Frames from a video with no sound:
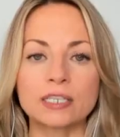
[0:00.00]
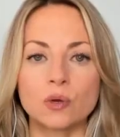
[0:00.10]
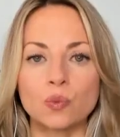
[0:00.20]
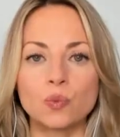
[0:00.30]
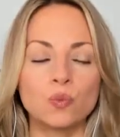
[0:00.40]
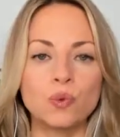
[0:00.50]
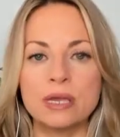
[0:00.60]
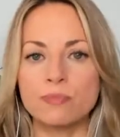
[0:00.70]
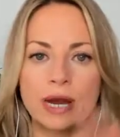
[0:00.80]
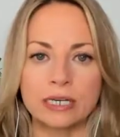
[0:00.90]
so we
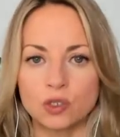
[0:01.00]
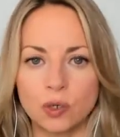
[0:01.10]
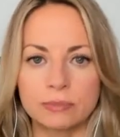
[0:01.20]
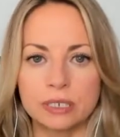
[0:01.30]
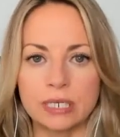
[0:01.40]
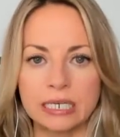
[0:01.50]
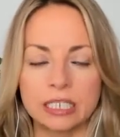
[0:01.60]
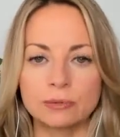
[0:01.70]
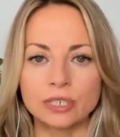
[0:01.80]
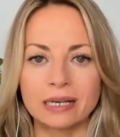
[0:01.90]
brainstormed 10
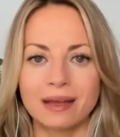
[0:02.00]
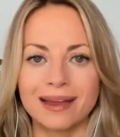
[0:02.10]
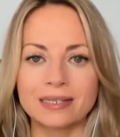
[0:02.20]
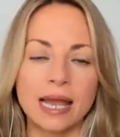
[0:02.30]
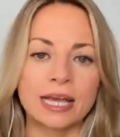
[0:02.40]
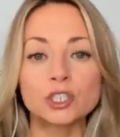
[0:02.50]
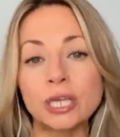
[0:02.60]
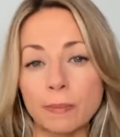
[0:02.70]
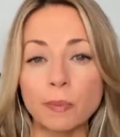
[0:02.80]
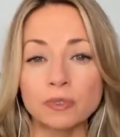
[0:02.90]
subject lines. I actually
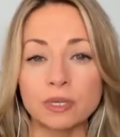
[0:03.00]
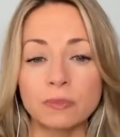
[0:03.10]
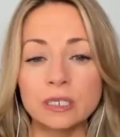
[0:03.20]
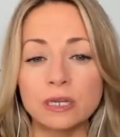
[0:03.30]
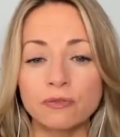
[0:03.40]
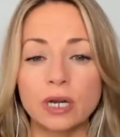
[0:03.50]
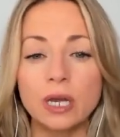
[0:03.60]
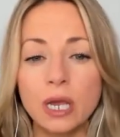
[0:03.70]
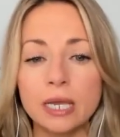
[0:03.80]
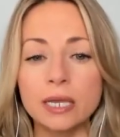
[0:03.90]
came up with something different.
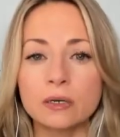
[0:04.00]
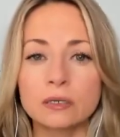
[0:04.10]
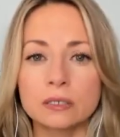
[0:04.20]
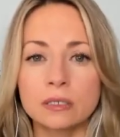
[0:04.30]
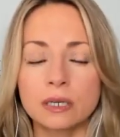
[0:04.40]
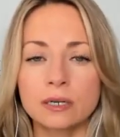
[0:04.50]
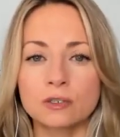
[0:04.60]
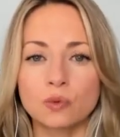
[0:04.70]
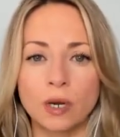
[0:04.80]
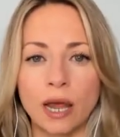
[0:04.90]
Here's
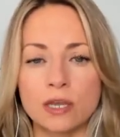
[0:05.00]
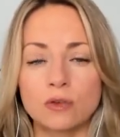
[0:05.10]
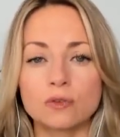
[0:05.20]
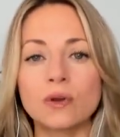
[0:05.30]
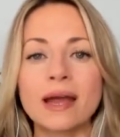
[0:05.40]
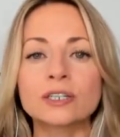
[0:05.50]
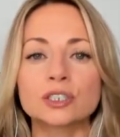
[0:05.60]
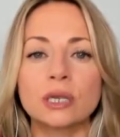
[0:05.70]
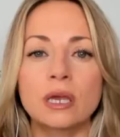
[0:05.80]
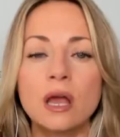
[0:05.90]
what I used. Or
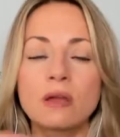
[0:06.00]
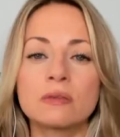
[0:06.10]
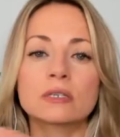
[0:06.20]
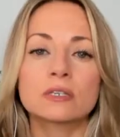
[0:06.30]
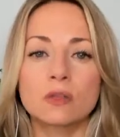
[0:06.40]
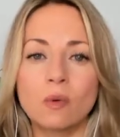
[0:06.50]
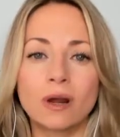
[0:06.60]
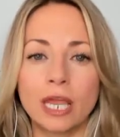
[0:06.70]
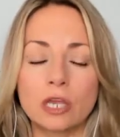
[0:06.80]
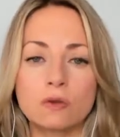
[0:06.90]
actually, this is the one
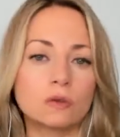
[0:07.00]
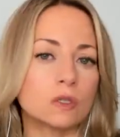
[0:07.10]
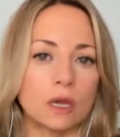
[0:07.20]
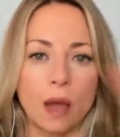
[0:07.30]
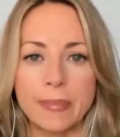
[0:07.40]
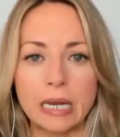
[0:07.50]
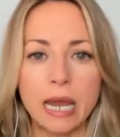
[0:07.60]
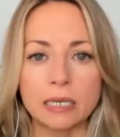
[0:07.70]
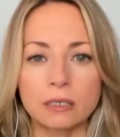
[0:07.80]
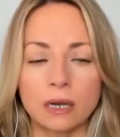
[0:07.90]
I used that got me
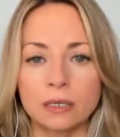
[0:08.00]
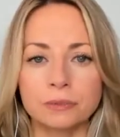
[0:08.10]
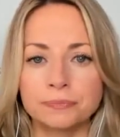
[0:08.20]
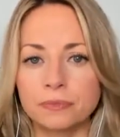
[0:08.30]
an